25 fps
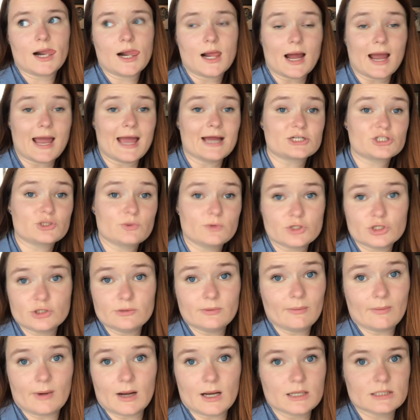I actually want you
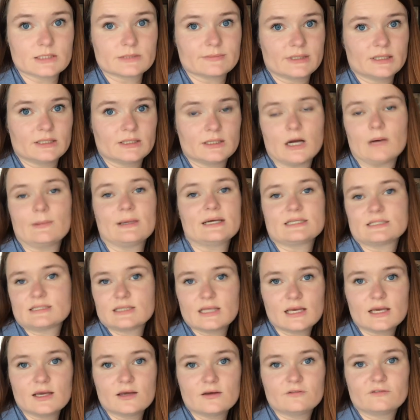to be my husband not my
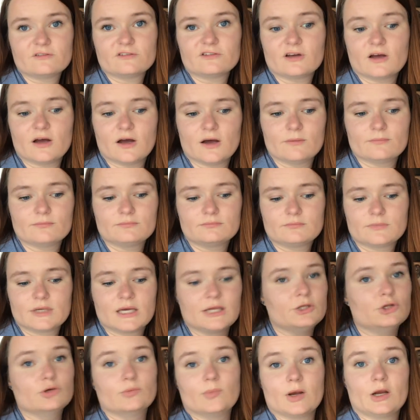slave um
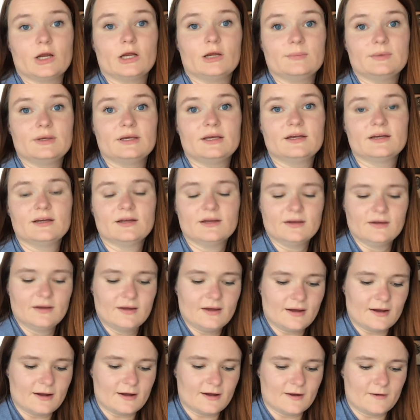can you marry me
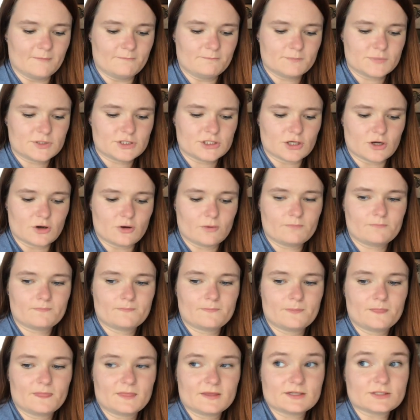um so
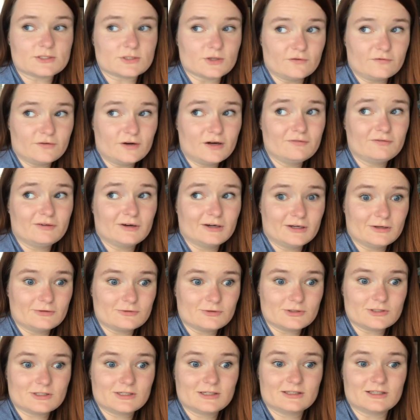so far very
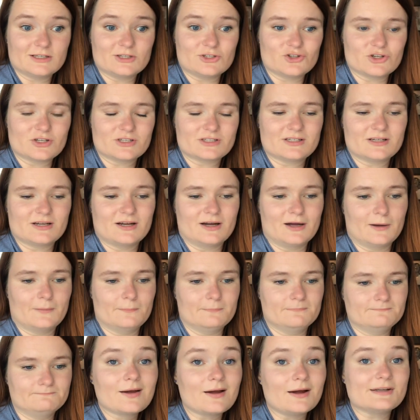interesting they just
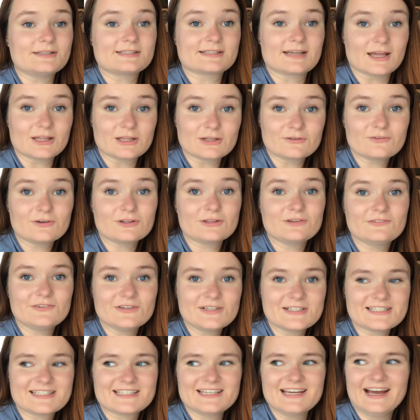um got together for the
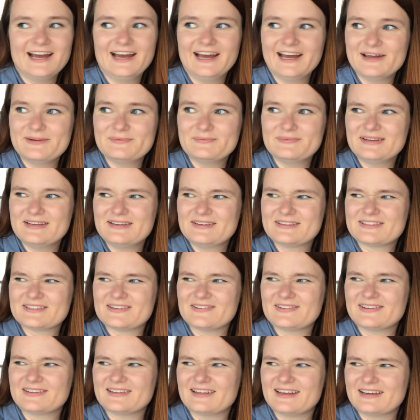first time it's
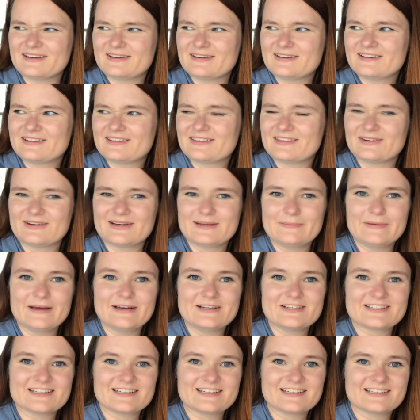only like 30
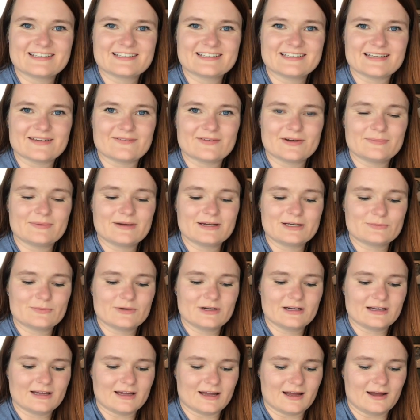pages into the 70 page
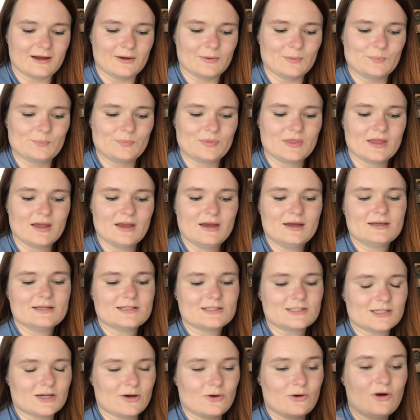book um
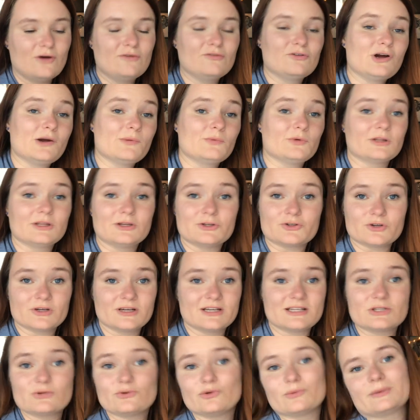so overall I'm really enjoying
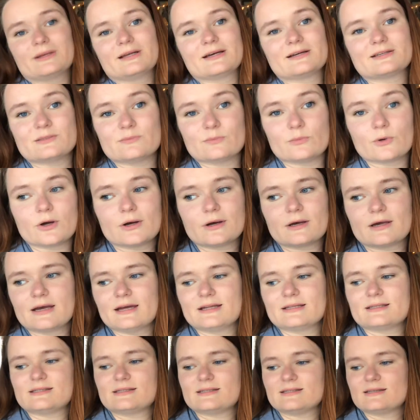it it's a Ruby Dixon book
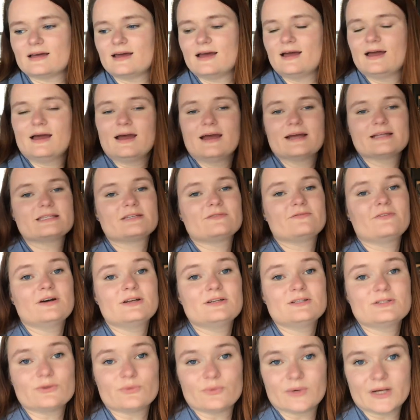it's it's
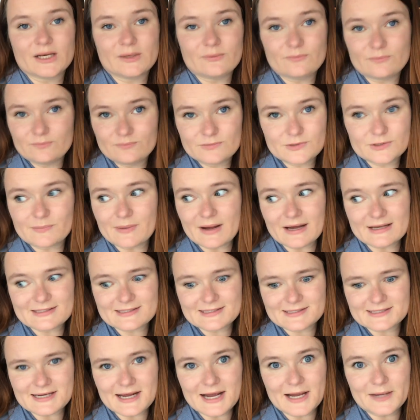fun to read to pass
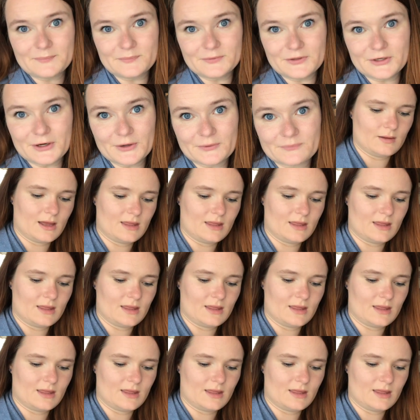the time, you know?